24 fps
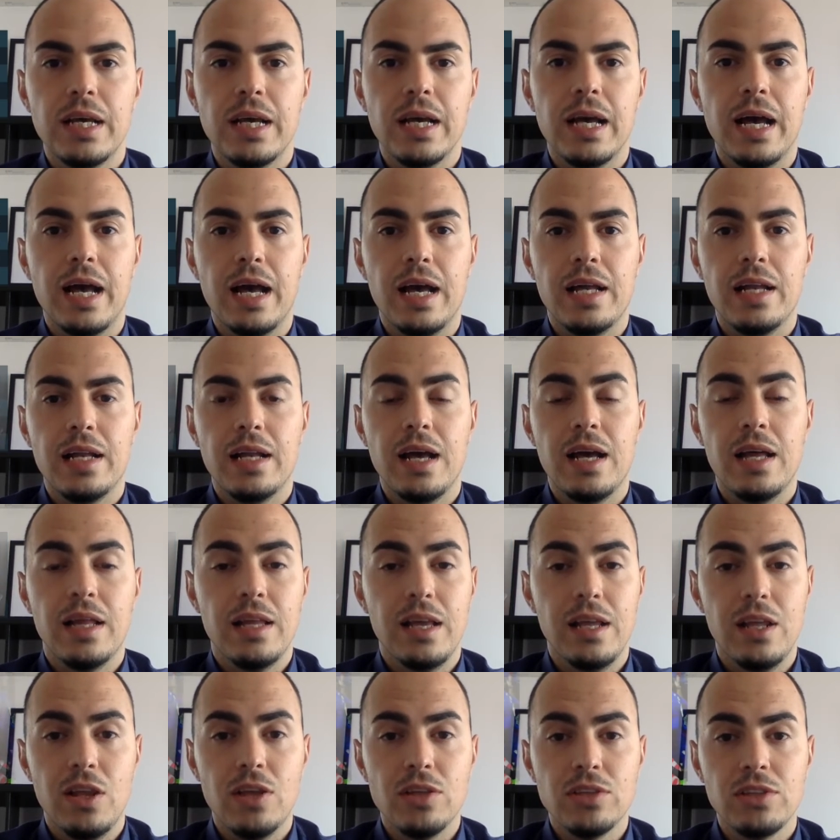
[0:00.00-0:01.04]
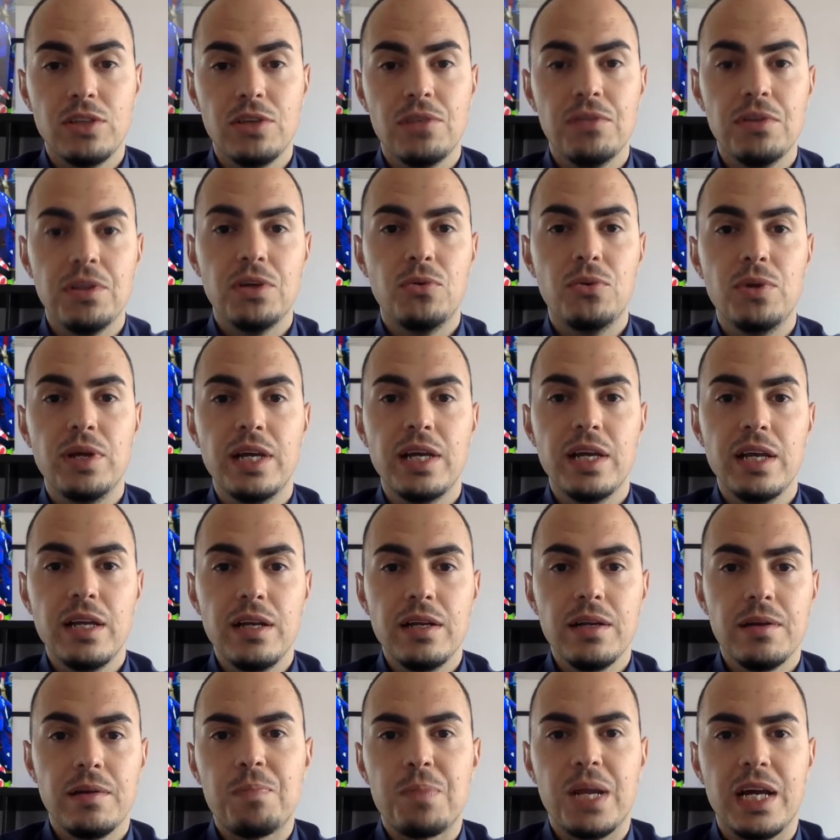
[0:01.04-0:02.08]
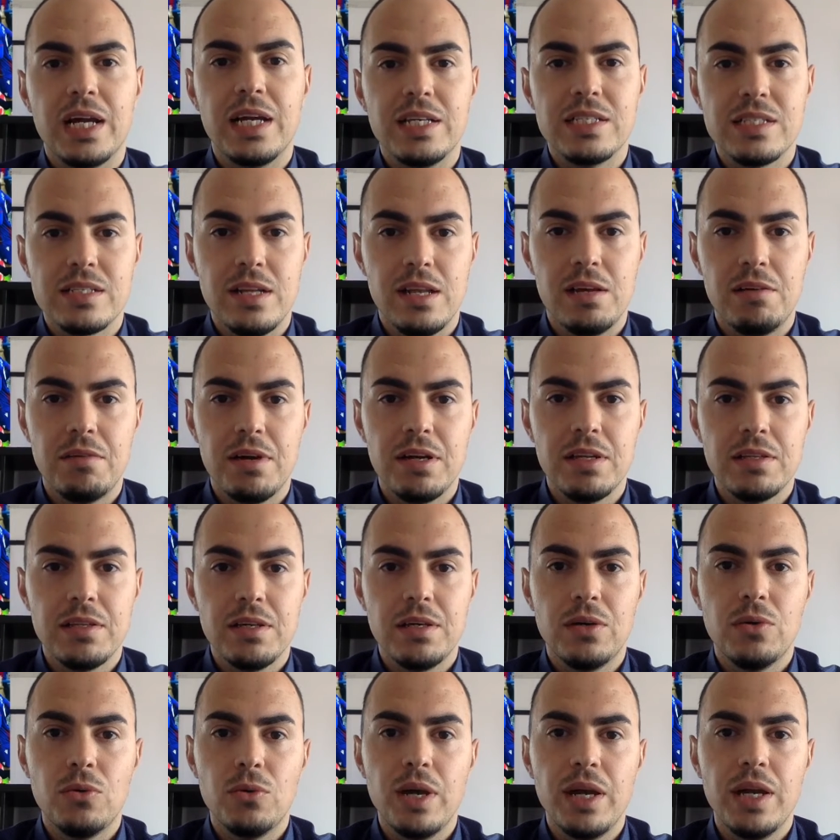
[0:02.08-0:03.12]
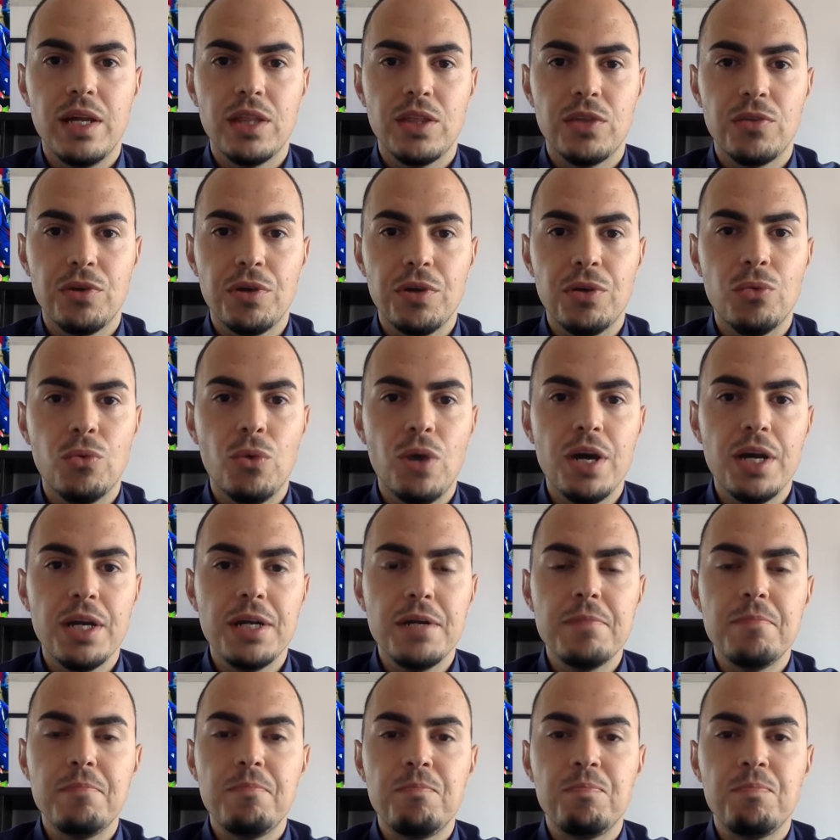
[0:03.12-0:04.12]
And they lost over the weekend against Levante away 3-1.